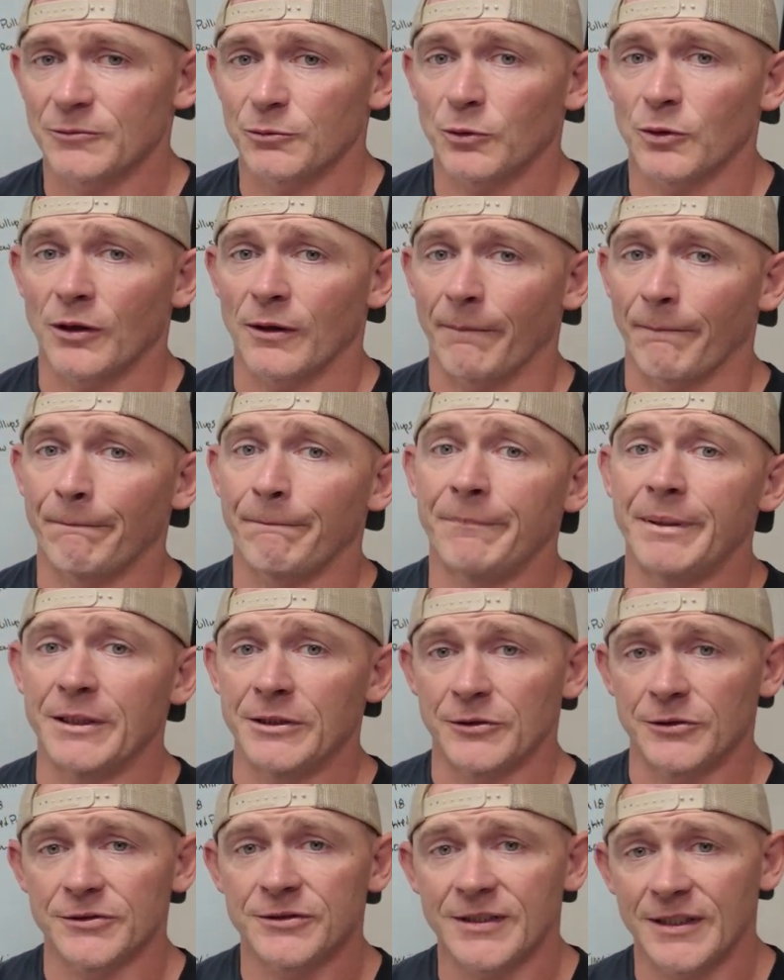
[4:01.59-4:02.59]
We're going to
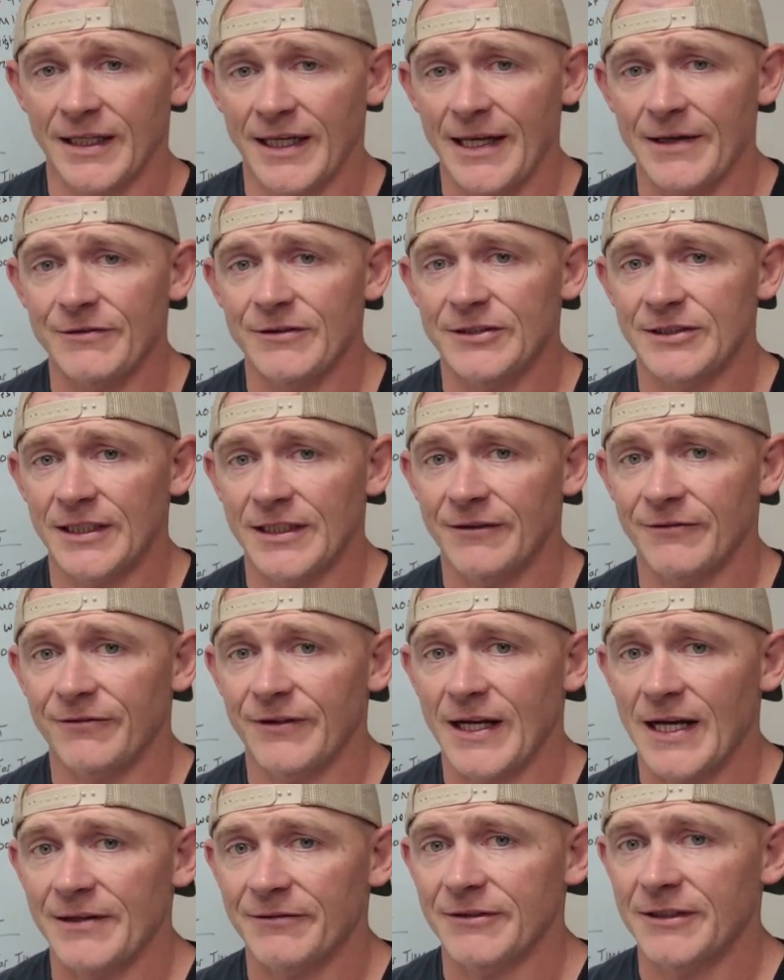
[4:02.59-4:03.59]
build to a heavy set of
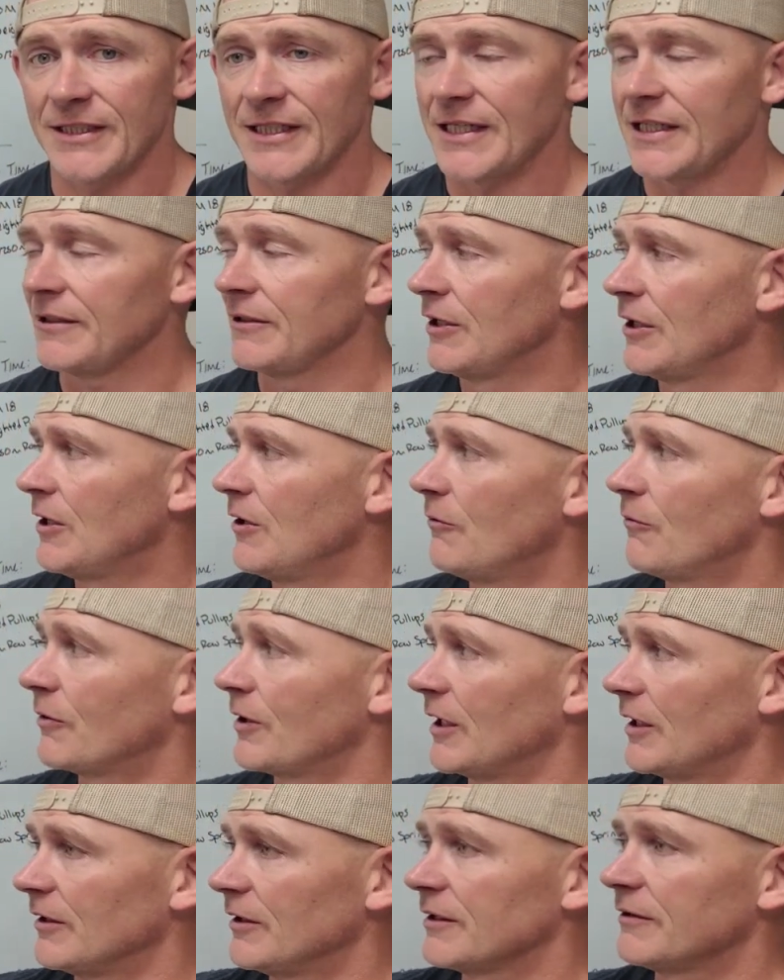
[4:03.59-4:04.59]
5 today. We're
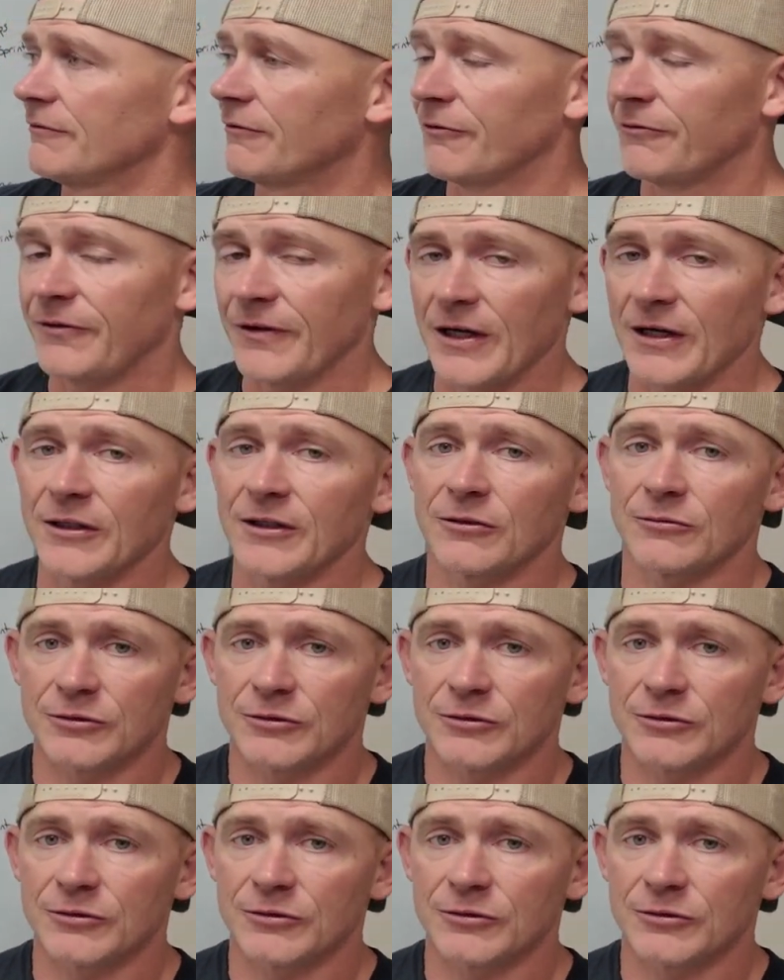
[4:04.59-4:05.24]
not looking for failure.